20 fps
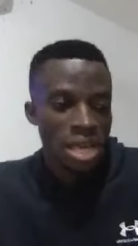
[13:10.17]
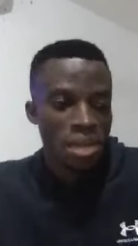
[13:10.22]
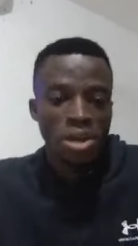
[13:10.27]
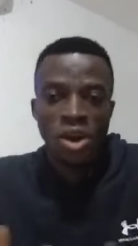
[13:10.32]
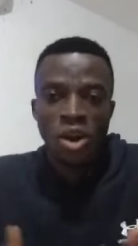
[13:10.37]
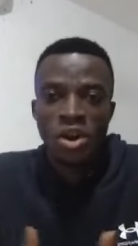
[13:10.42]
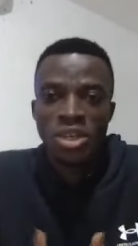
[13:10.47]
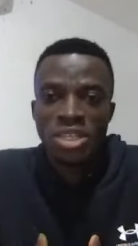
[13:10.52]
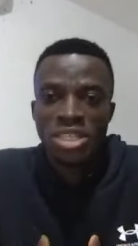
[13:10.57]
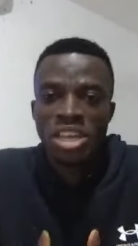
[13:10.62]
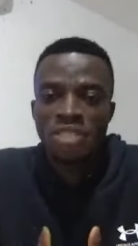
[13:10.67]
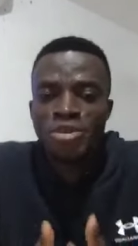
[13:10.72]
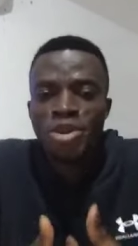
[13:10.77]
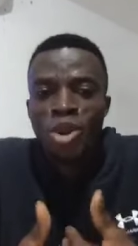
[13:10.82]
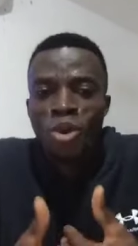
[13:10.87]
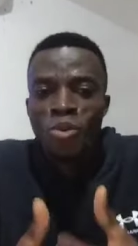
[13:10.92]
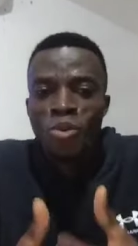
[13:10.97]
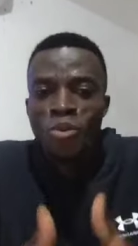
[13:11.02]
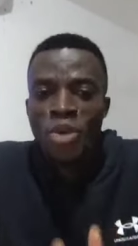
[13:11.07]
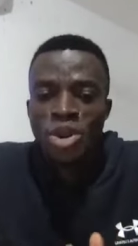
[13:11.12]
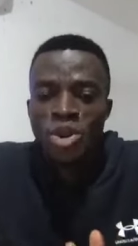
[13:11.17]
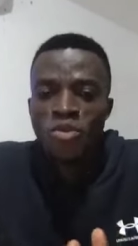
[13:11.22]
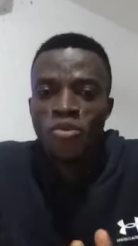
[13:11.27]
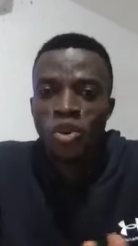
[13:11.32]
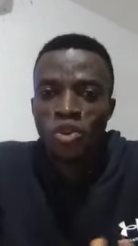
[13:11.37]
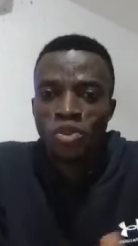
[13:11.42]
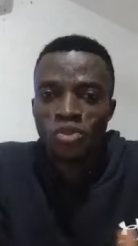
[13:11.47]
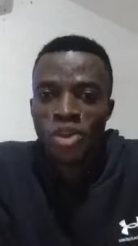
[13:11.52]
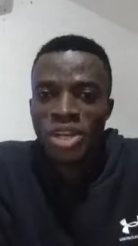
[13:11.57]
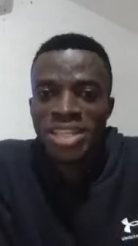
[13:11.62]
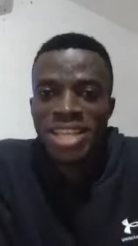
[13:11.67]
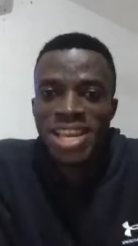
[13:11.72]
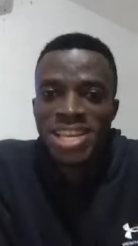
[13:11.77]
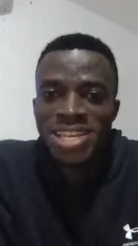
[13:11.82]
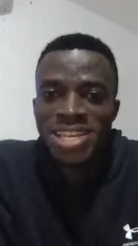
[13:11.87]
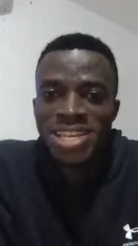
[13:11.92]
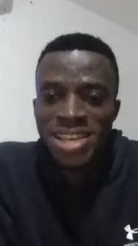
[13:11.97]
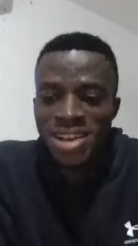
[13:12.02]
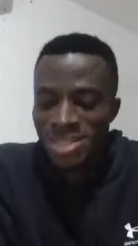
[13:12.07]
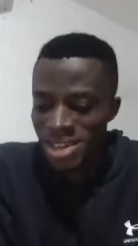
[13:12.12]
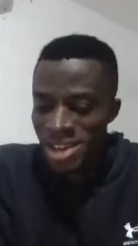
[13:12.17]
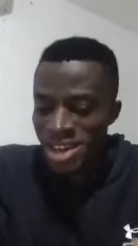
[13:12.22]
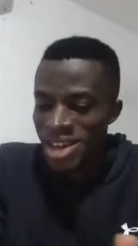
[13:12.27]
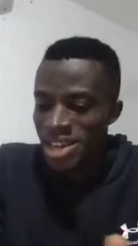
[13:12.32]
because they've been on radio for 20 years,